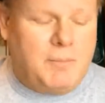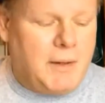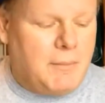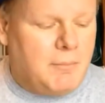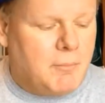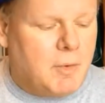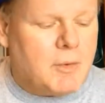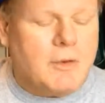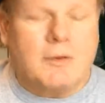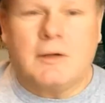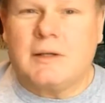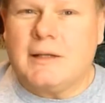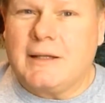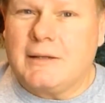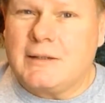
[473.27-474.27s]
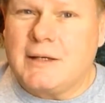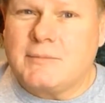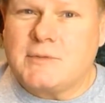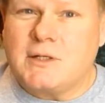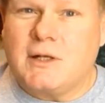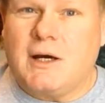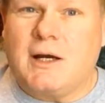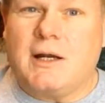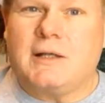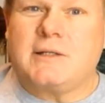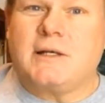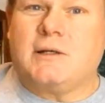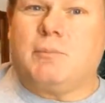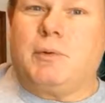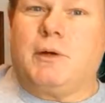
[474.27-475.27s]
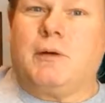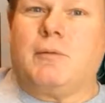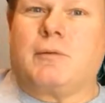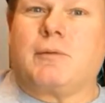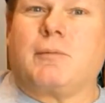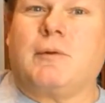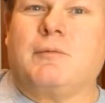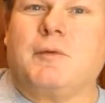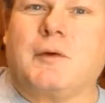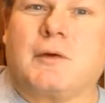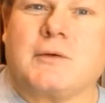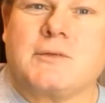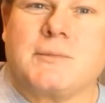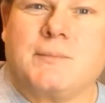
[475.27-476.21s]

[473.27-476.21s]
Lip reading: But more times than not, I tend to play it with 3 fingers.